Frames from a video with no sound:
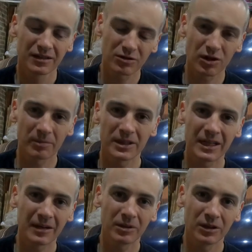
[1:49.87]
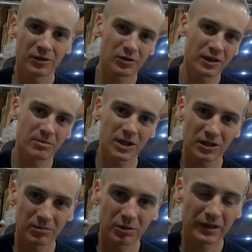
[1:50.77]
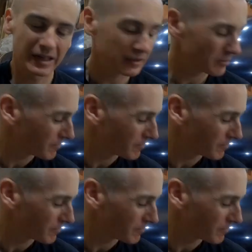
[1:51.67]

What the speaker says: drop it down below the transmission and pull it out.